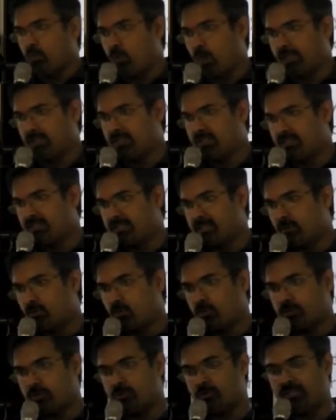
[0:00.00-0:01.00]
one thing that I
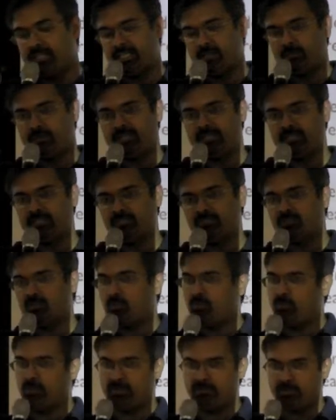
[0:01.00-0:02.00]
want you to take away
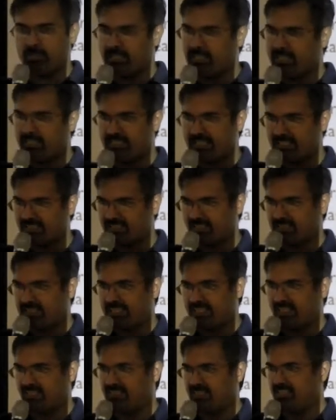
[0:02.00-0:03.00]
is when you get a
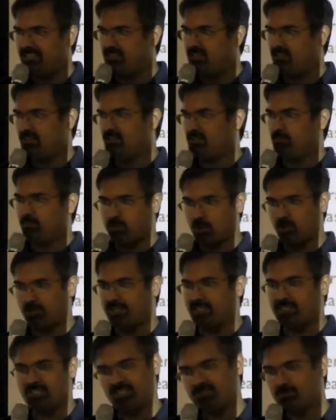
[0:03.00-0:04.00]
data set,
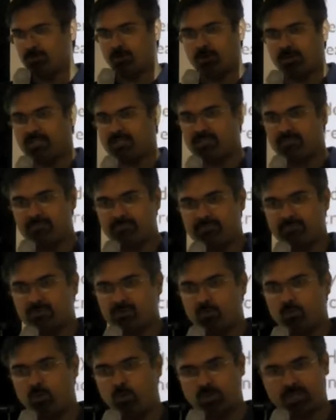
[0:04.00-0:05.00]
plot it, just plot it.
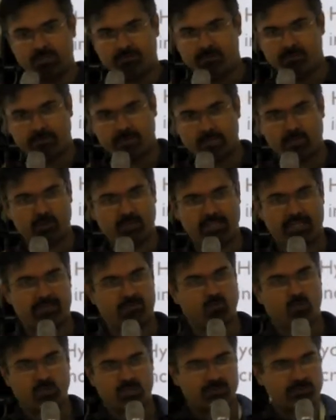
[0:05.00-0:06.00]
Whatever way you
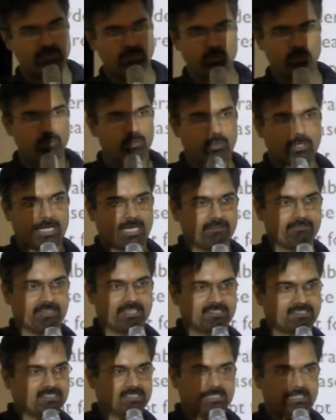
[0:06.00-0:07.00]
can, whatever tool you have,
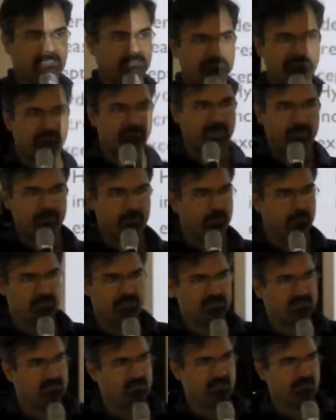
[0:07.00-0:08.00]
Excel, paper,
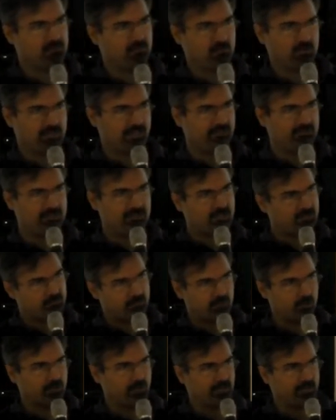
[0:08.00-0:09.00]
pencil, whatever,
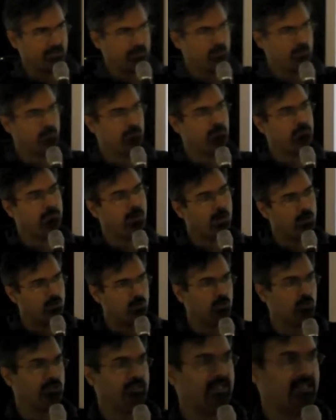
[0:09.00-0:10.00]
plot it, you are
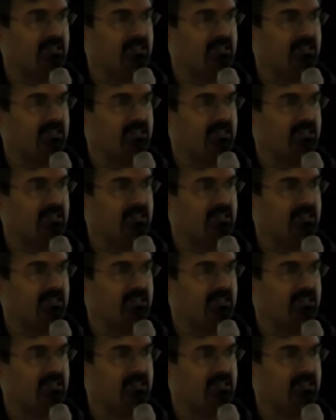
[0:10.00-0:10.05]
bound to